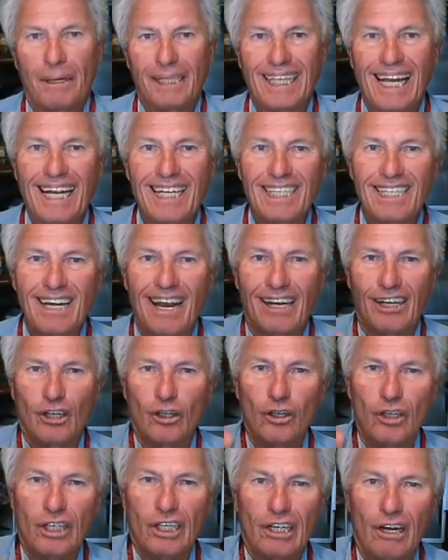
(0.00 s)
but that's
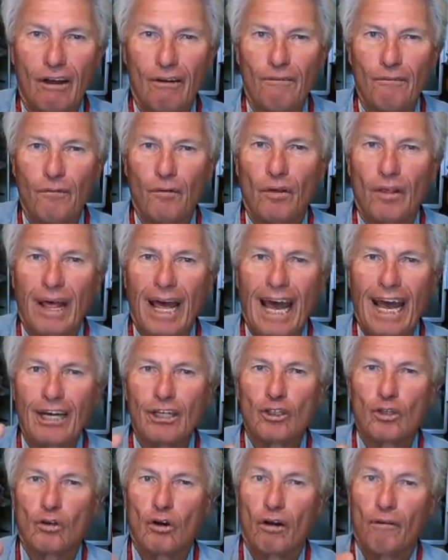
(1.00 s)
not good enough for
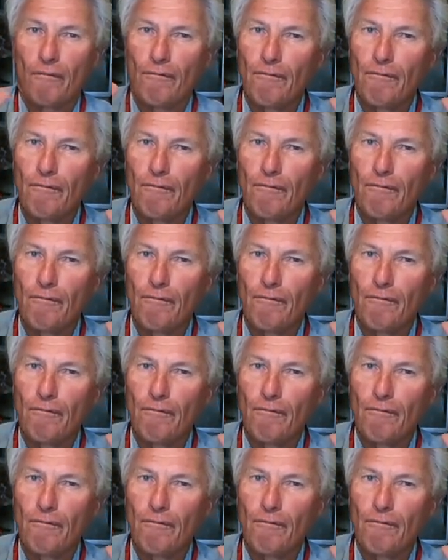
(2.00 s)
actually